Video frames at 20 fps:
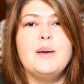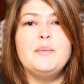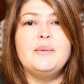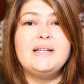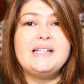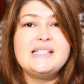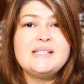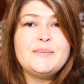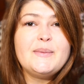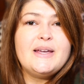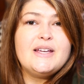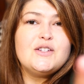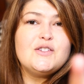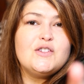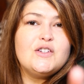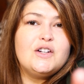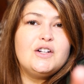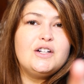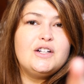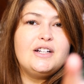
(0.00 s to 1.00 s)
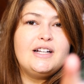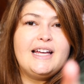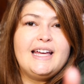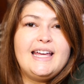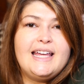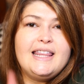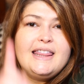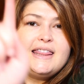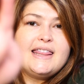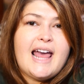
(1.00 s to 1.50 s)
Please make sure to
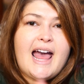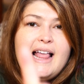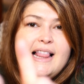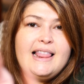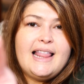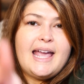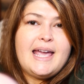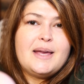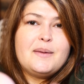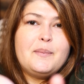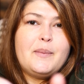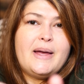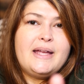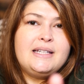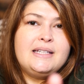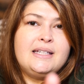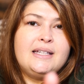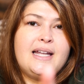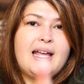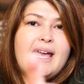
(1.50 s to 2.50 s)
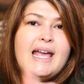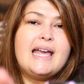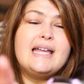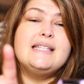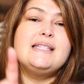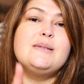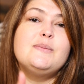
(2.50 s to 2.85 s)
hit that like button and